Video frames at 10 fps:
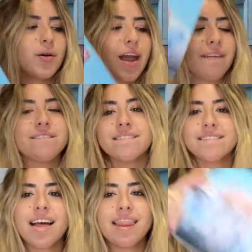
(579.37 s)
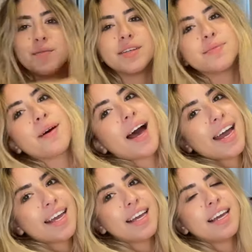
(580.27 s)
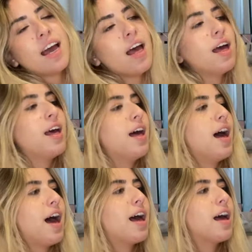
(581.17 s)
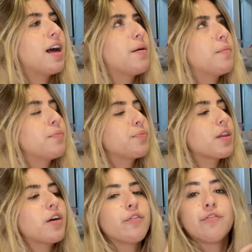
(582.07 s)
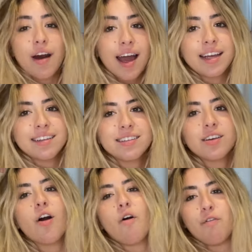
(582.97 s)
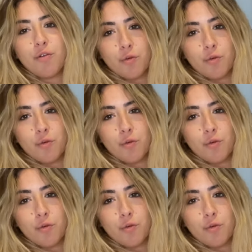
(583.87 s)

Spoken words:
yeah, that was my find of the